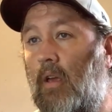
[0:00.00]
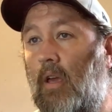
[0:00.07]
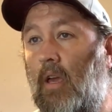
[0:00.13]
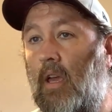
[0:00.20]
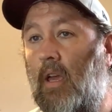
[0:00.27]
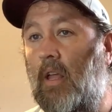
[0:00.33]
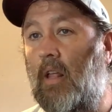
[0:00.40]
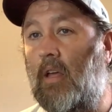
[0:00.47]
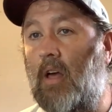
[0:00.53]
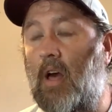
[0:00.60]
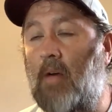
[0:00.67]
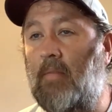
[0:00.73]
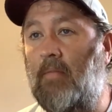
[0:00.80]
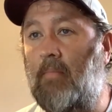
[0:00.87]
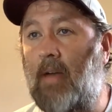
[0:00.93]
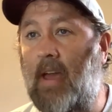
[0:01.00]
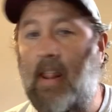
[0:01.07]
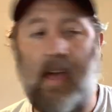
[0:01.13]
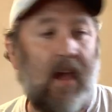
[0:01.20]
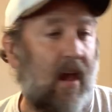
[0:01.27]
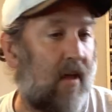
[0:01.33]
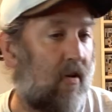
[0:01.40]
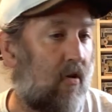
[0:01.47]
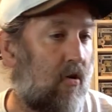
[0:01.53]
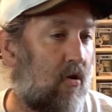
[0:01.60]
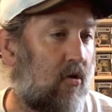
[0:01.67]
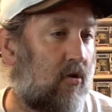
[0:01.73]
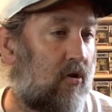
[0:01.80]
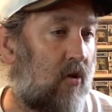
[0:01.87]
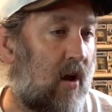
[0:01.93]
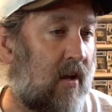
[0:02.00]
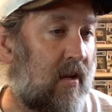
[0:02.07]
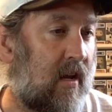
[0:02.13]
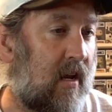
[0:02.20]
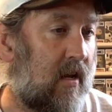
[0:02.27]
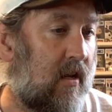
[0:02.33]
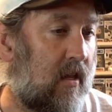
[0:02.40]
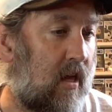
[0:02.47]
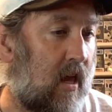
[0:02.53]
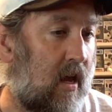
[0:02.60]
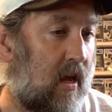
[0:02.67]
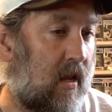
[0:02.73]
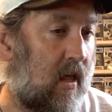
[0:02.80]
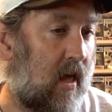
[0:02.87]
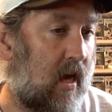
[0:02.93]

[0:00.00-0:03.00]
and a common Mad Hatter. So I need to get